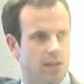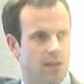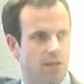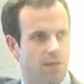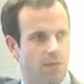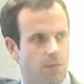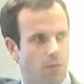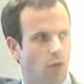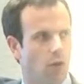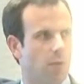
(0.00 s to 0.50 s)

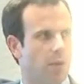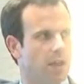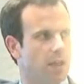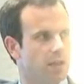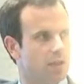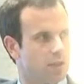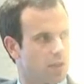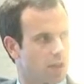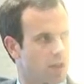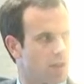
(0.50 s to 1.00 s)
informing
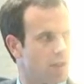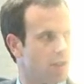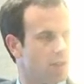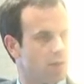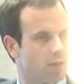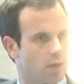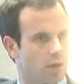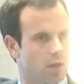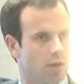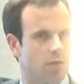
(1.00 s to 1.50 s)

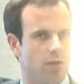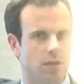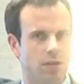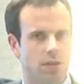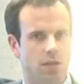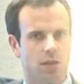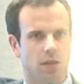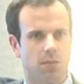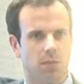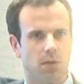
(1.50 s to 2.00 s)
surgeons who are
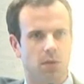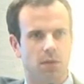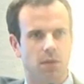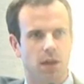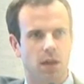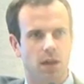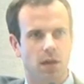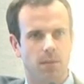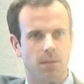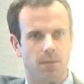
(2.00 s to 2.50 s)
intrinsically
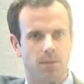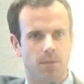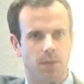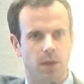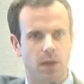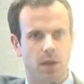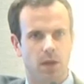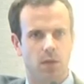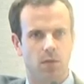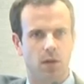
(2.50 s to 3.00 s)
motivated.
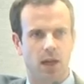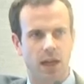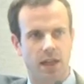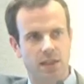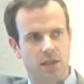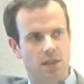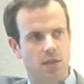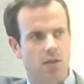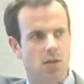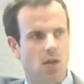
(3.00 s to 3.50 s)
Right?
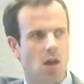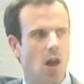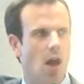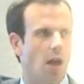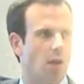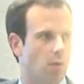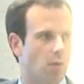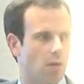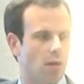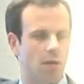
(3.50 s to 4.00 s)
It's
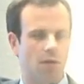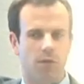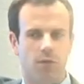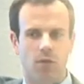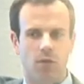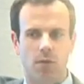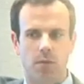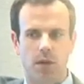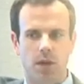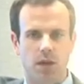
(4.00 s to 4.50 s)
not we're
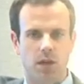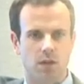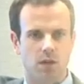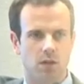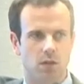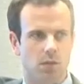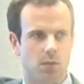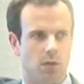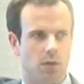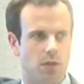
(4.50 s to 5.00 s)
informing
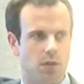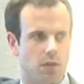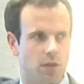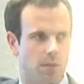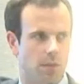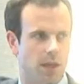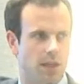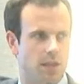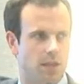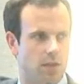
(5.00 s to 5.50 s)
consumers to
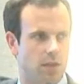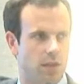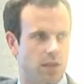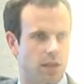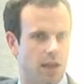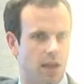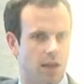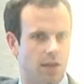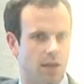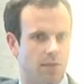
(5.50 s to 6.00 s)
basically
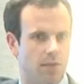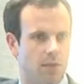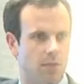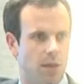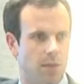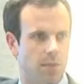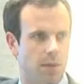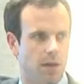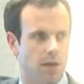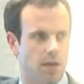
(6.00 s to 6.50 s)
allow them to
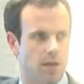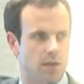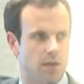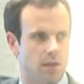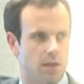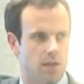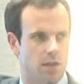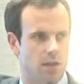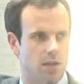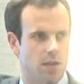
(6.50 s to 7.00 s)
make better
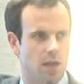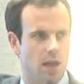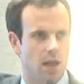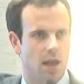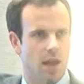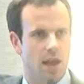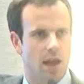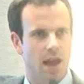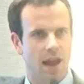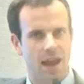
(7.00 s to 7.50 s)
decisions.
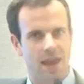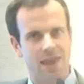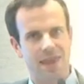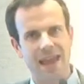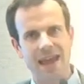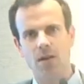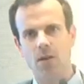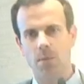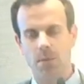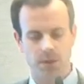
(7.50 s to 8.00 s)
And
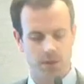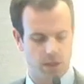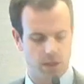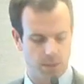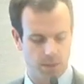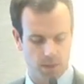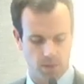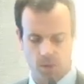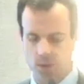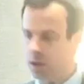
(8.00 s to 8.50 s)
that opens
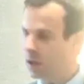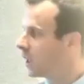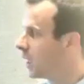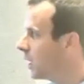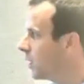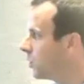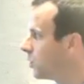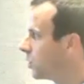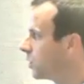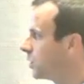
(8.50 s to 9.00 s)
up a really
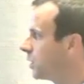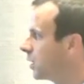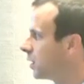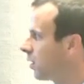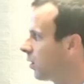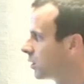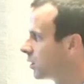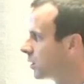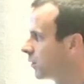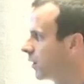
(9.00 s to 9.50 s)
interesting
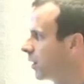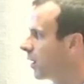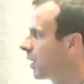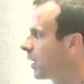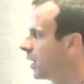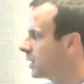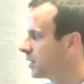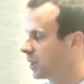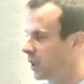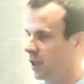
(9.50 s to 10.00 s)
host of
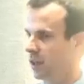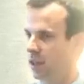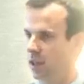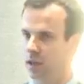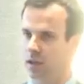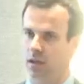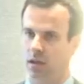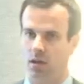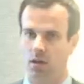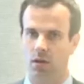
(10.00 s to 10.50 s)
areas that I
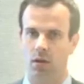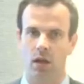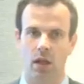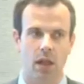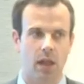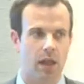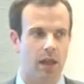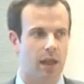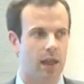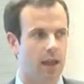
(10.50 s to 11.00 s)
think,
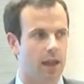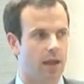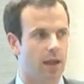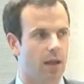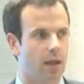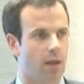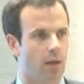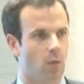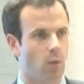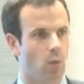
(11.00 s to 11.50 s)

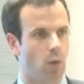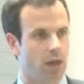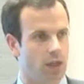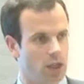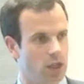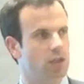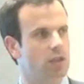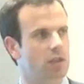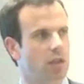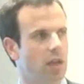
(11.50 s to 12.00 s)
we
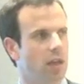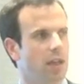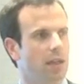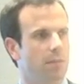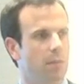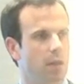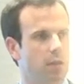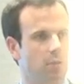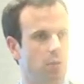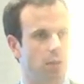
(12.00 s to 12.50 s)
should study in
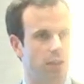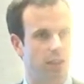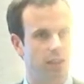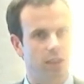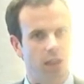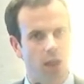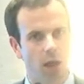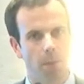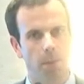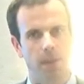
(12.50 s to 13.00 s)
much more
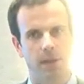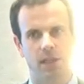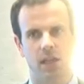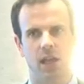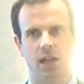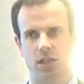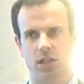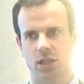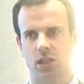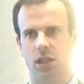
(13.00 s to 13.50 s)
detail,
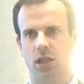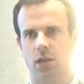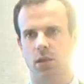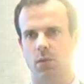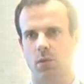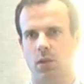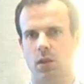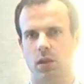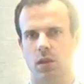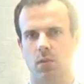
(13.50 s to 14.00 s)
potentially
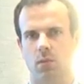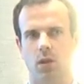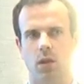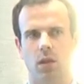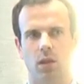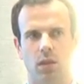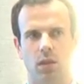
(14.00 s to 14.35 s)
with